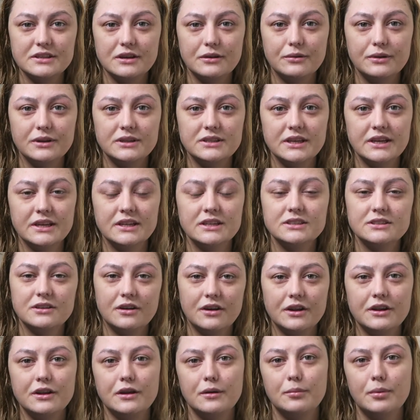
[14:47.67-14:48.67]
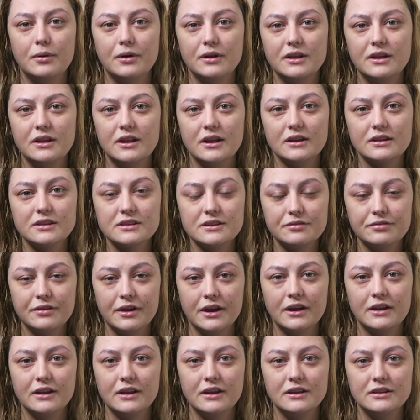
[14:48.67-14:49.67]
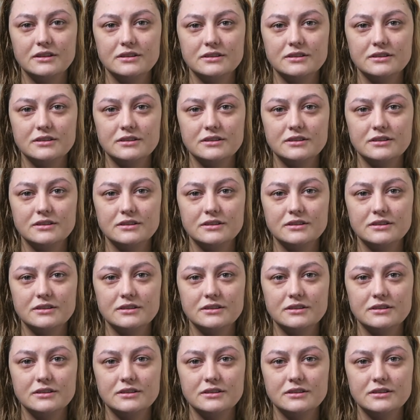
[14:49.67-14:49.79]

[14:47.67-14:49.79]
so it's inside your body that's affected.